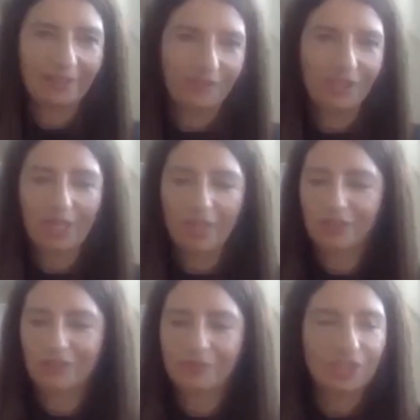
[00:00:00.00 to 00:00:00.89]
it and
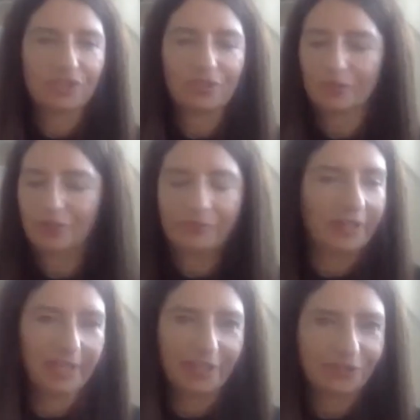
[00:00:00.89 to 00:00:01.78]
you've reached all your
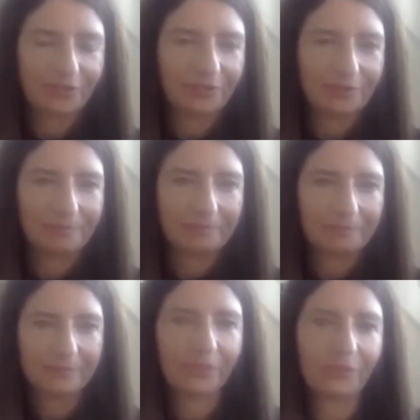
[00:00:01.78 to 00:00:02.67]
financial and
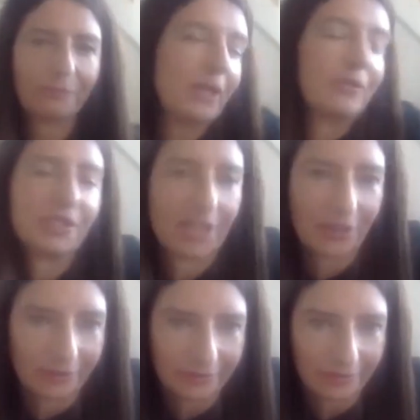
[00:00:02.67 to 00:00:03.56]
parenting
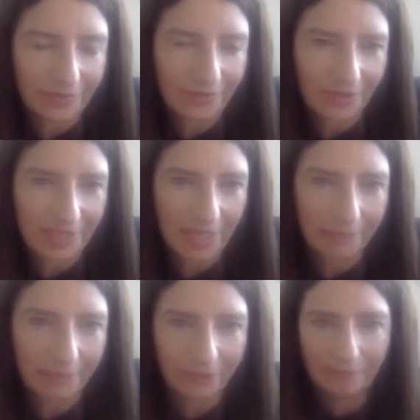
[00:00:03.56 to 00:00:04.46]
goals, for
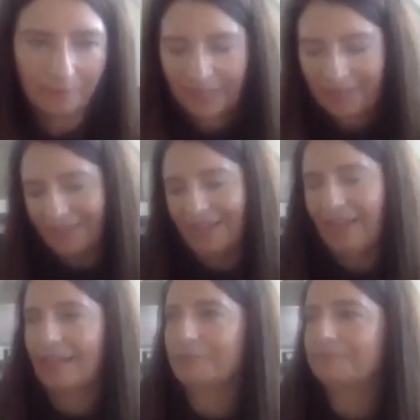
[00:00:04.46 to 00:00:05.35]
example.
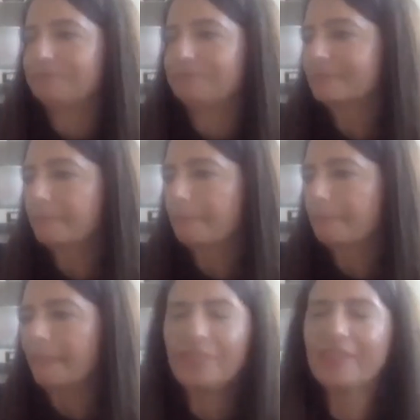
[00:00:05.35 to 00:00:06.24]

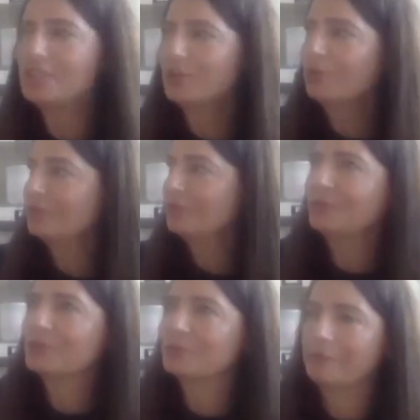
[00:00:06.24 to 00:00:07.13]
There's the good
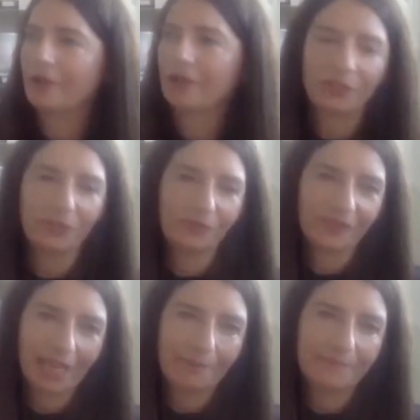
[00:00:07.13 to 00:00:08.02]
divorce whereby you
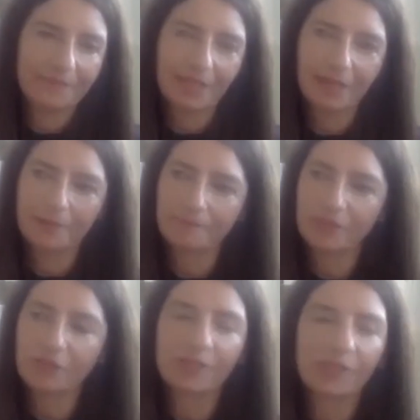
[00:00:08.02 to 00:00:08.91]
kept
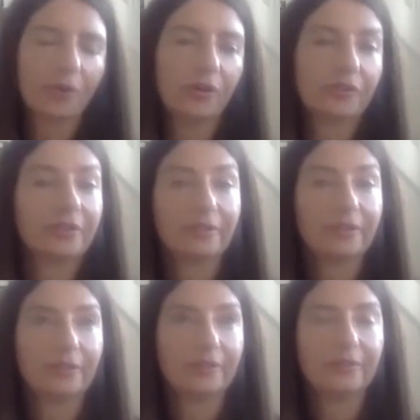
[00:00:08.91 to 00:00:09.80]
your
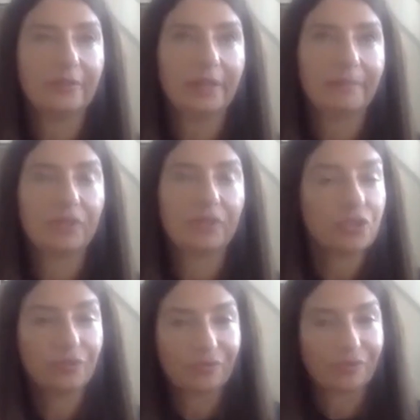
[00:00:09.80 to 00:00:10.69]

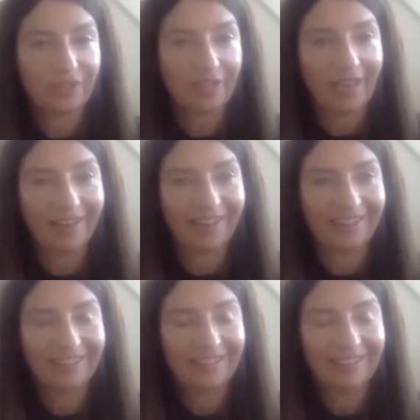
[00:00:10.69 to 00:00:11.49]
children are